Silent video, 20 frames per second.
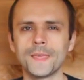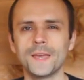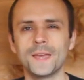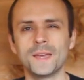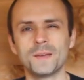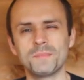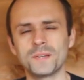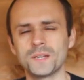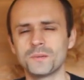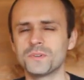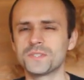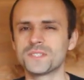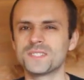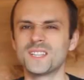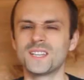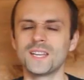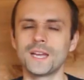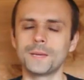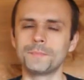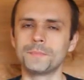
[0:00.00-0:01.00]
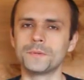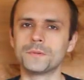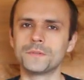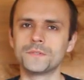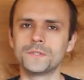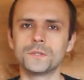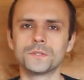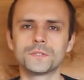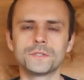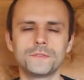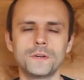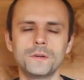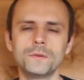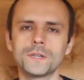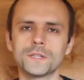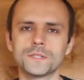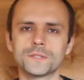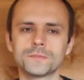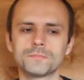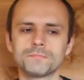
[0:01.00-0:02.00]
But I wasn't that happy with the
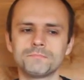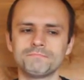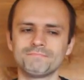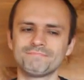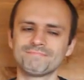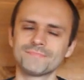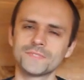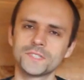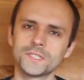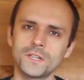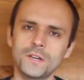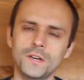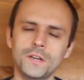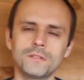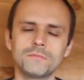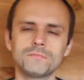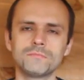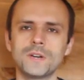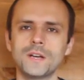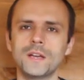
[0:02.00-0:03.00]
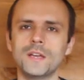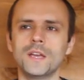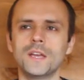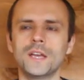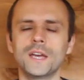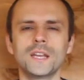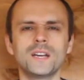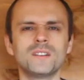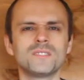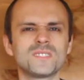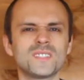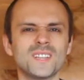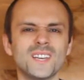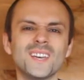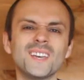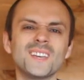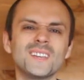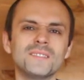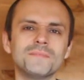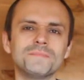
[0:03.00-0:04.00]
autofocus. So, and I would
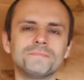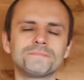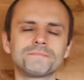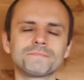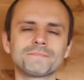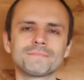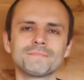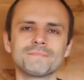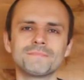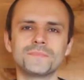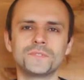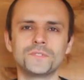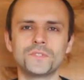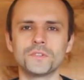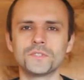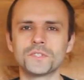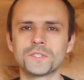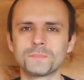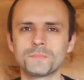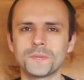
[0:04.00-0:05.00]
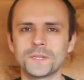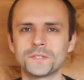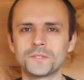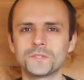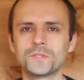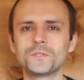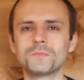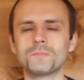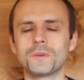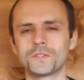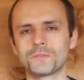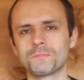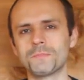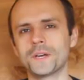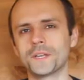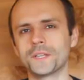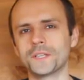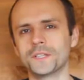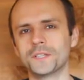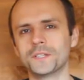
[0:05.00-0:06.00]
say, don't spend too much
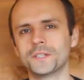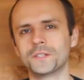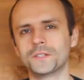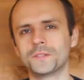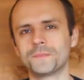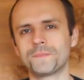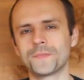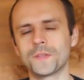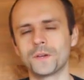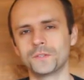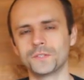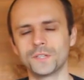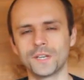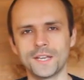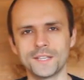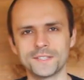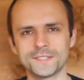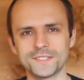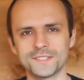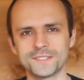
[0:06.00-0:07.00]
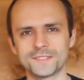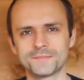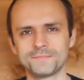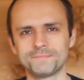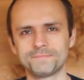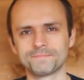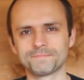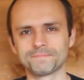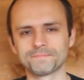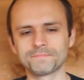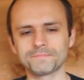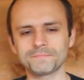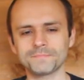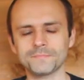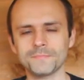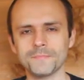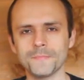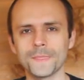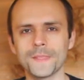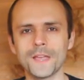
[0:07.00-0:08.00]
money on the lenses.
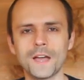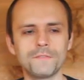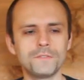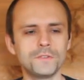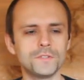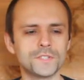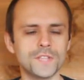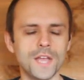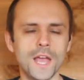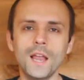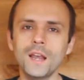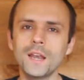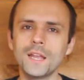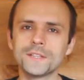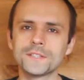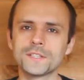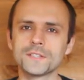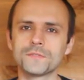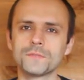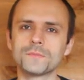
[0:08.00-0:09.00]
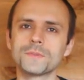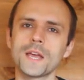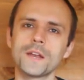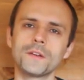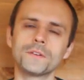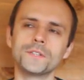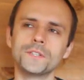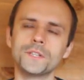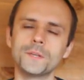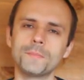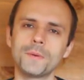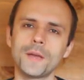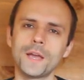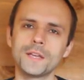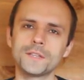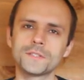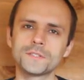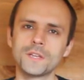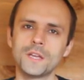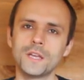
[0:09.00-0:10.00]
I've used L lenses from Canon in the
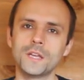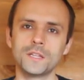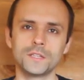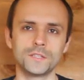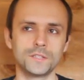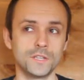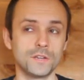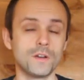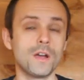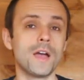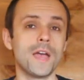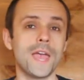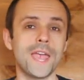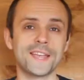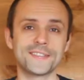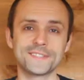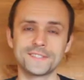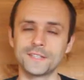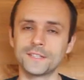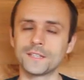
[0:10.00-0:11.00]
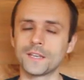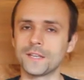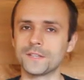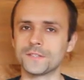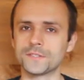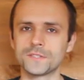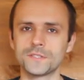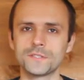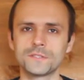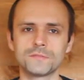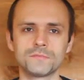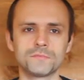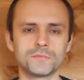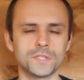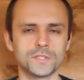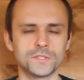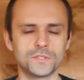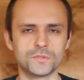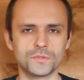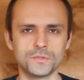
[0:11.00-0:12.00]
past. They are excellent lenses,
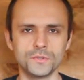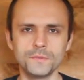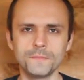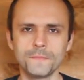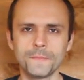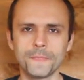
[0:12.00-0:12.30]
that's true.